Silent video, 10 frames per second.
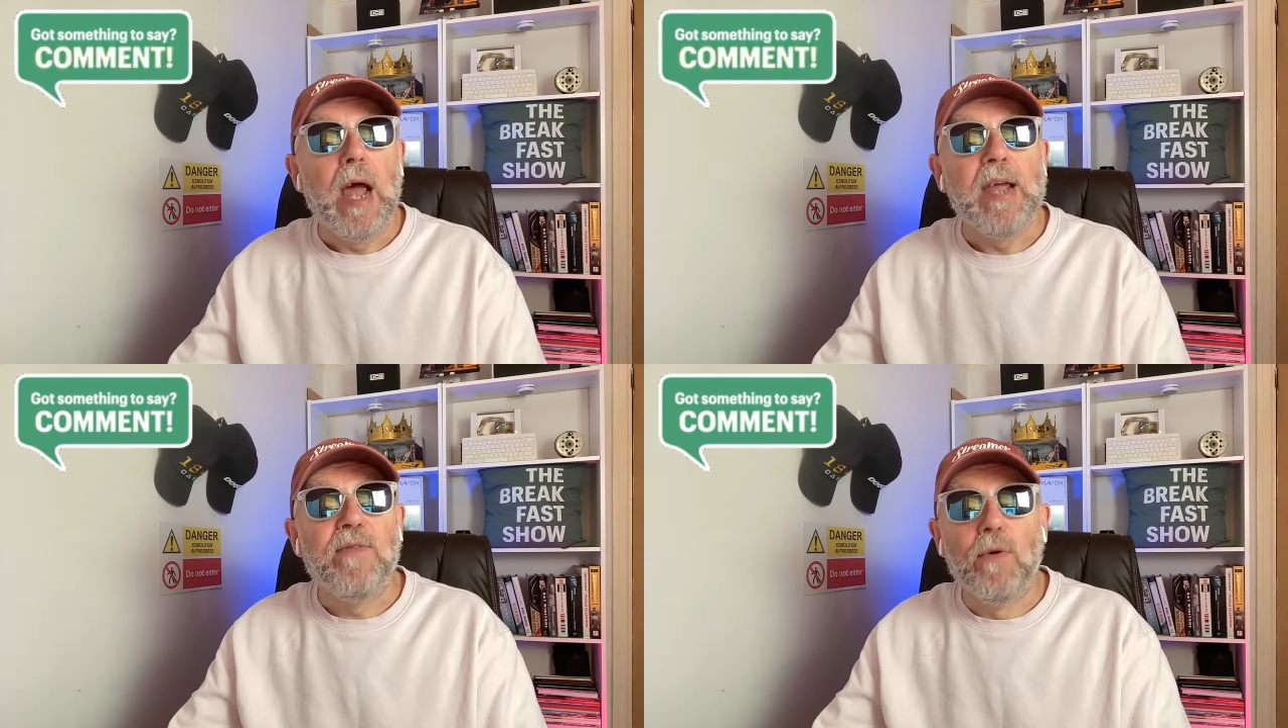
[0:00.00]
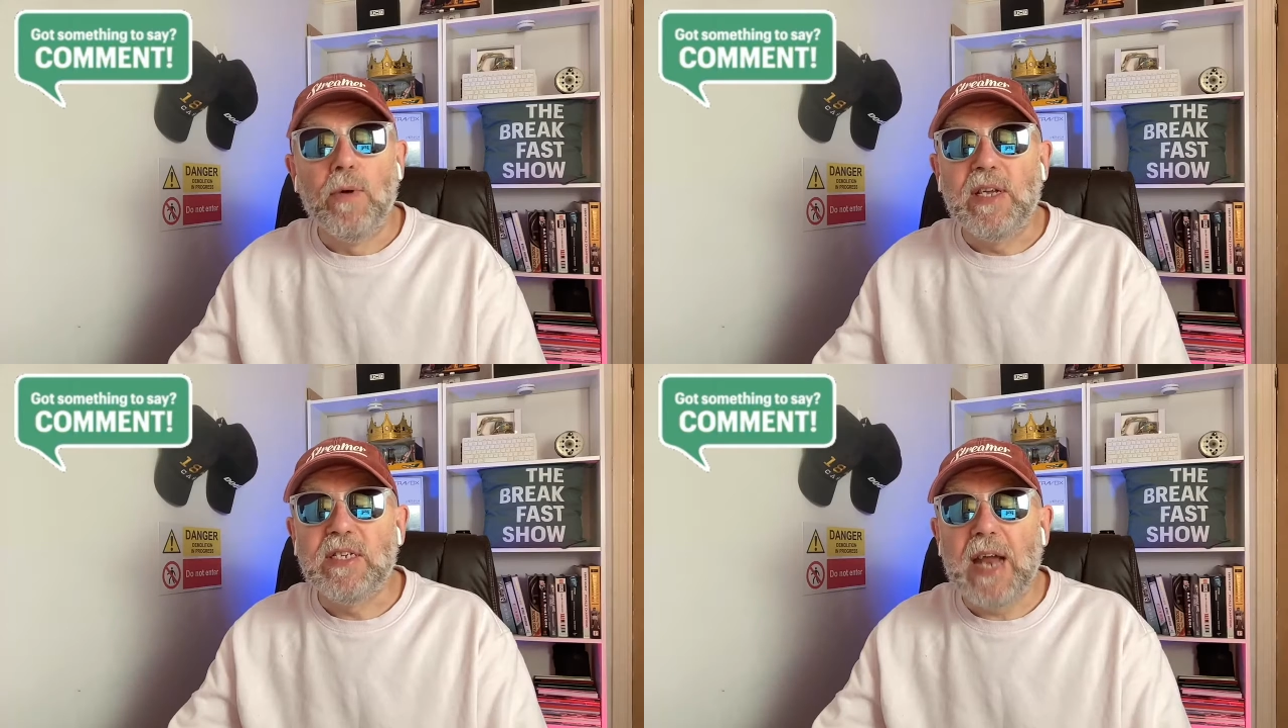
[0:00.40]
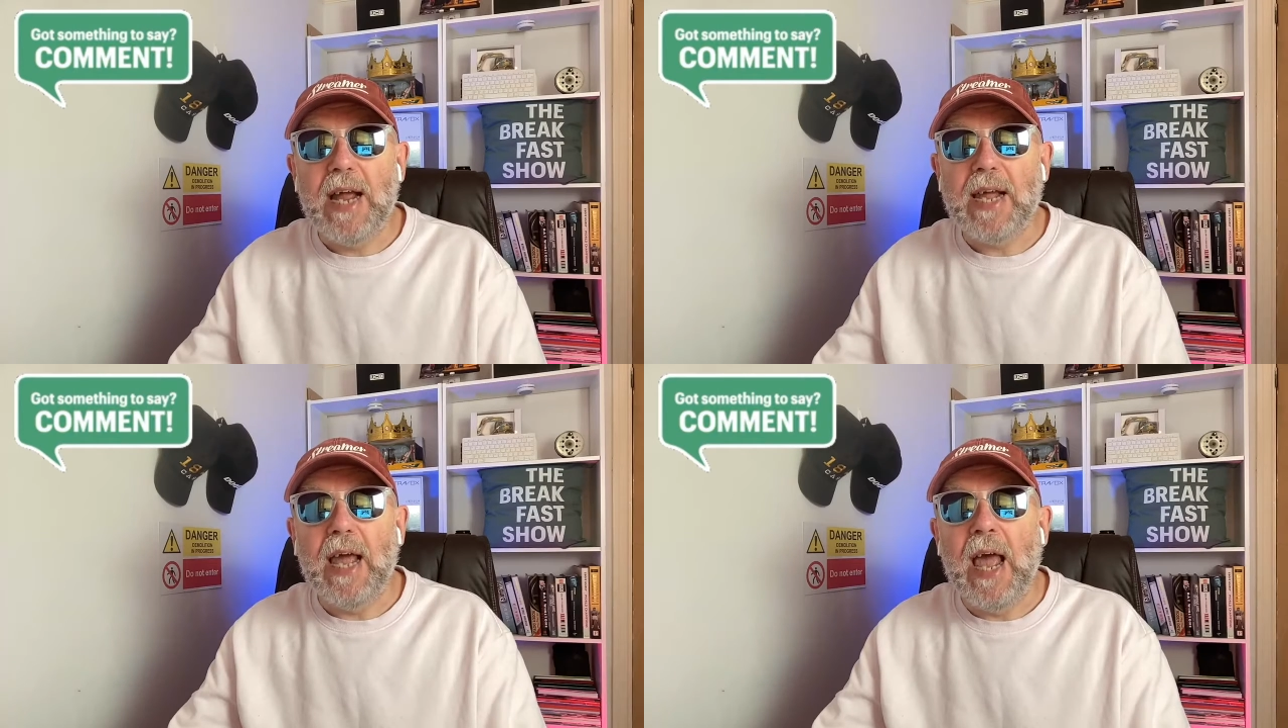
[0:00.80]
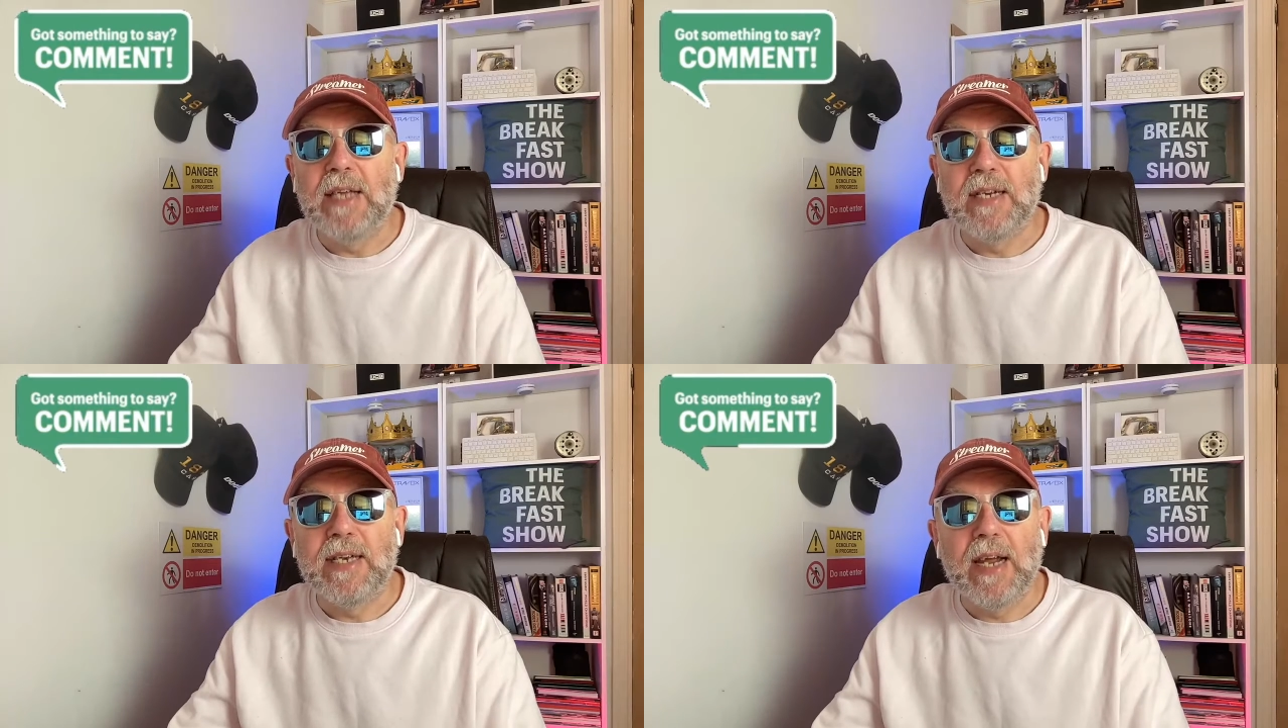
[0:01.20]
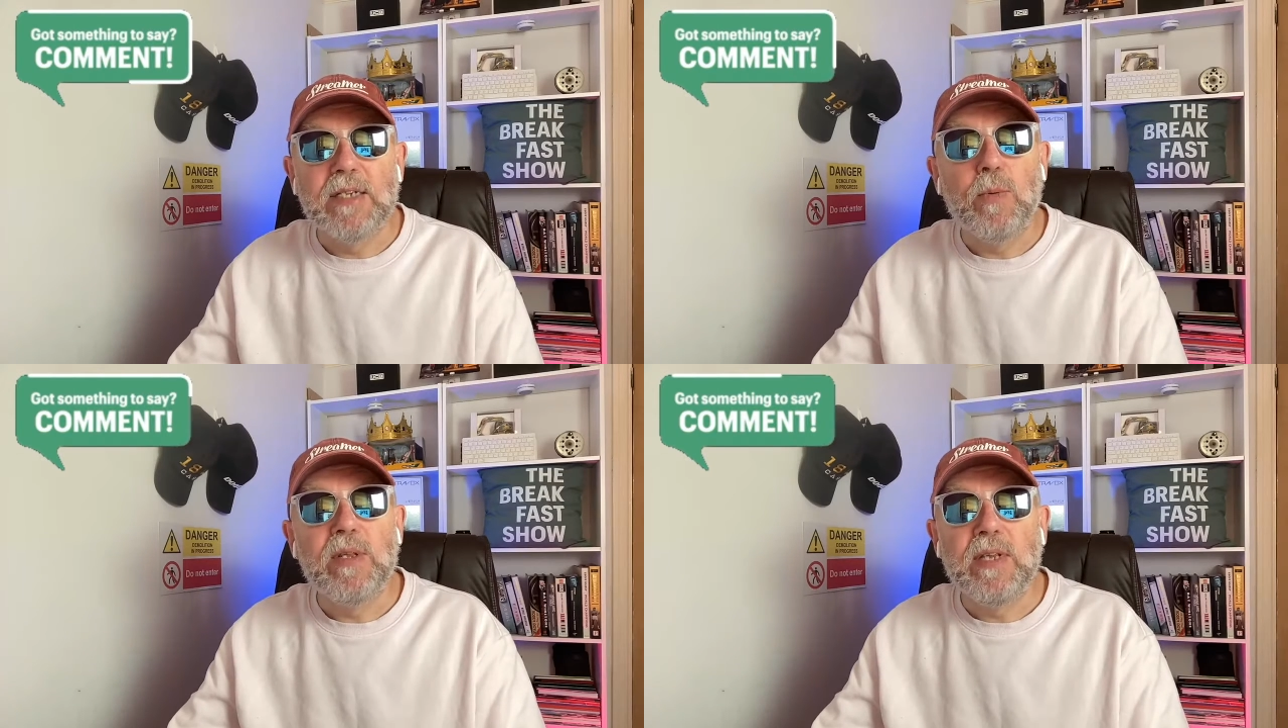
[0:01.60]
A Fawley stack has a
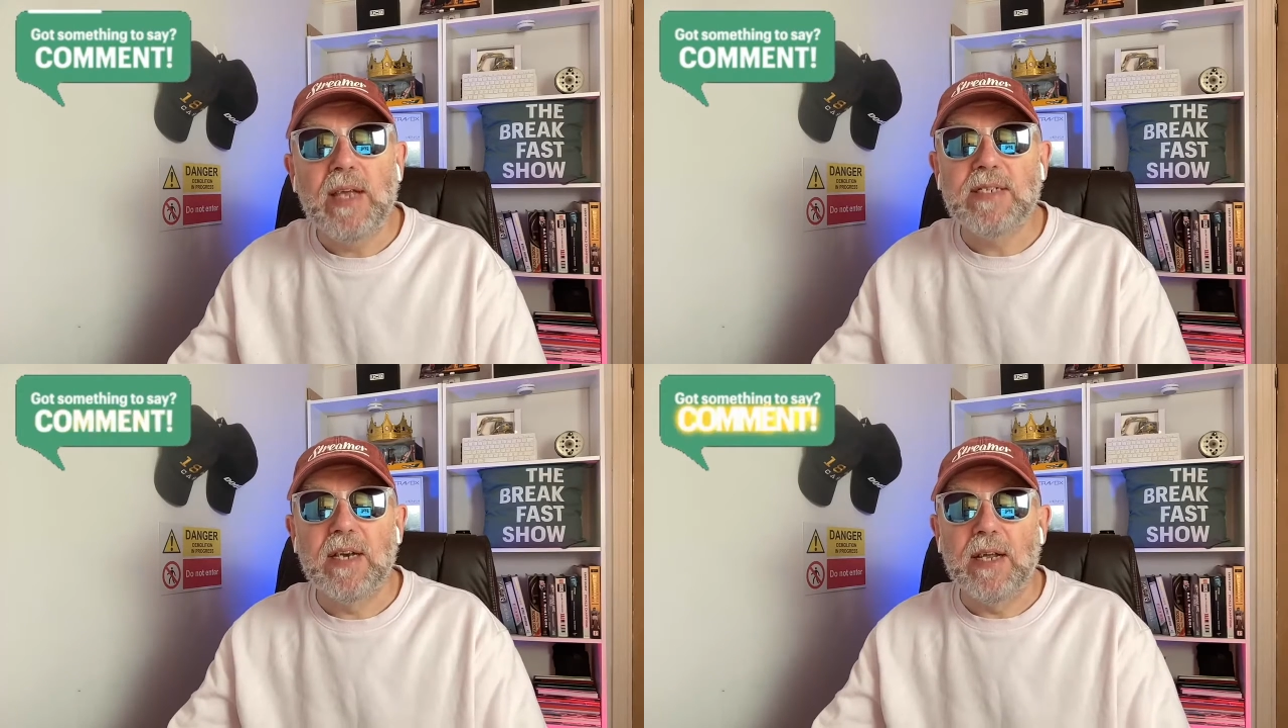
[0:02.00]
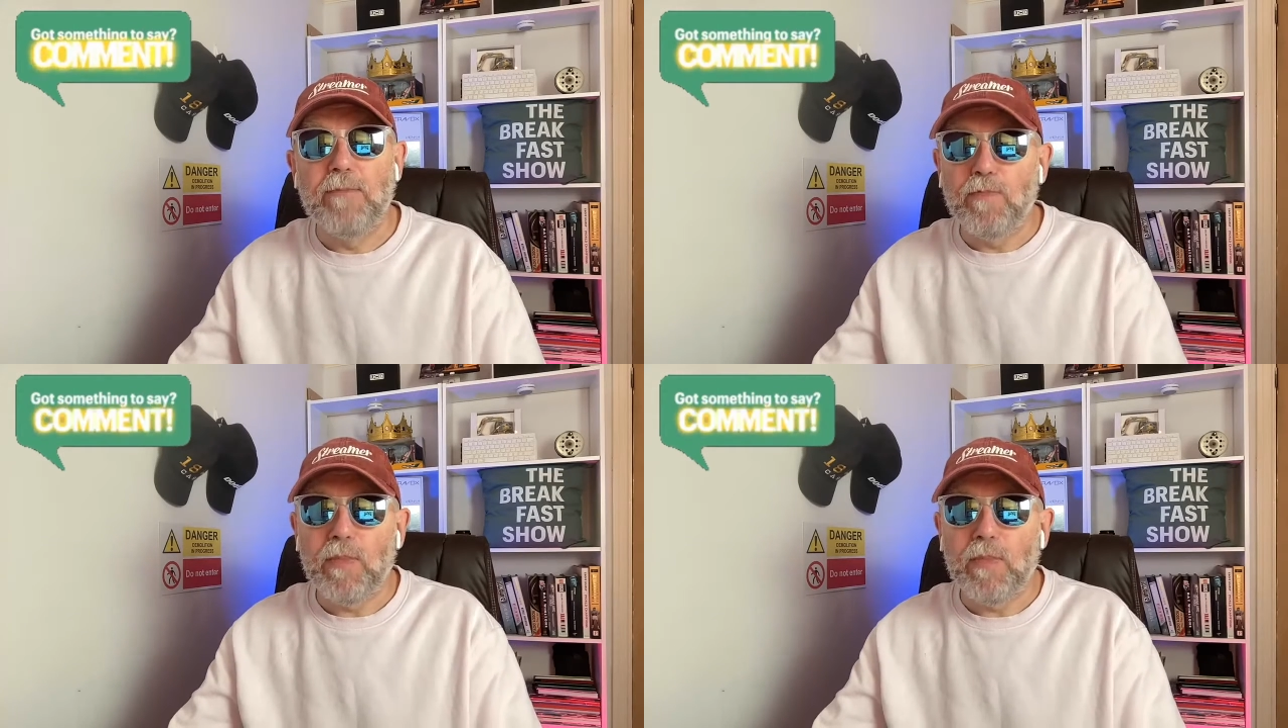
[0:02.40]
date with Destiny.